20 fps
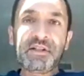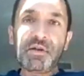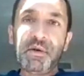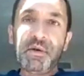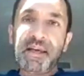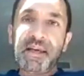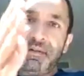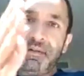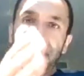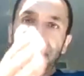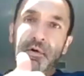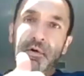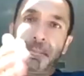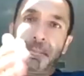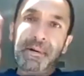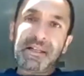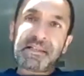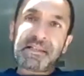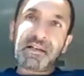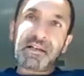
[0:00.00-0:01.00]
So you get a
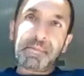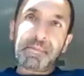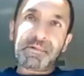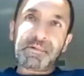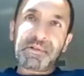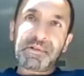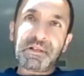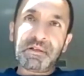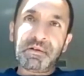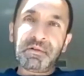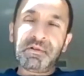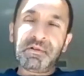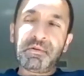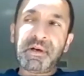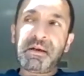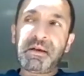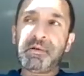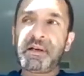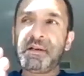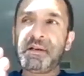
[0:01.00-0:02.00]
few pit stops along the
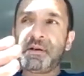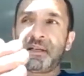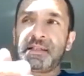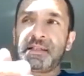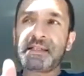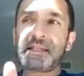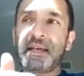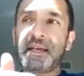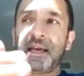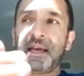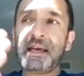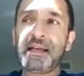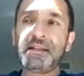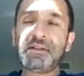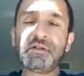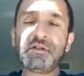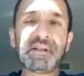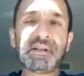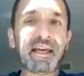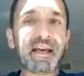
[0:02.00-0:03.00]
way where you can say, hey,
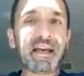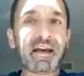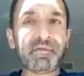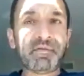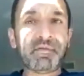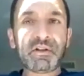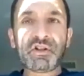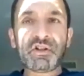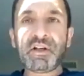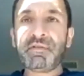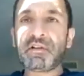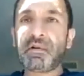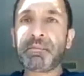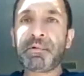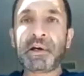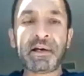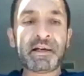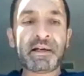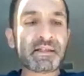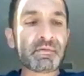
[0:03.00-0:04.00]
today I've achieved
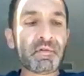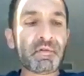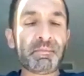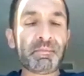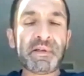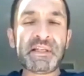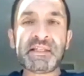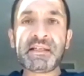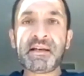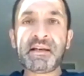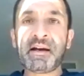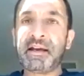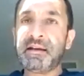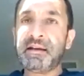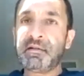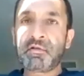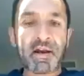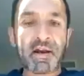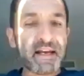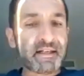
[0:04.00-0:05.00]
compliance with PCI.
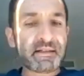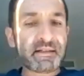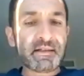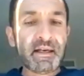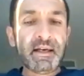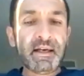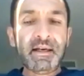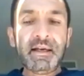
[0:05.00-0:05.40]
Great.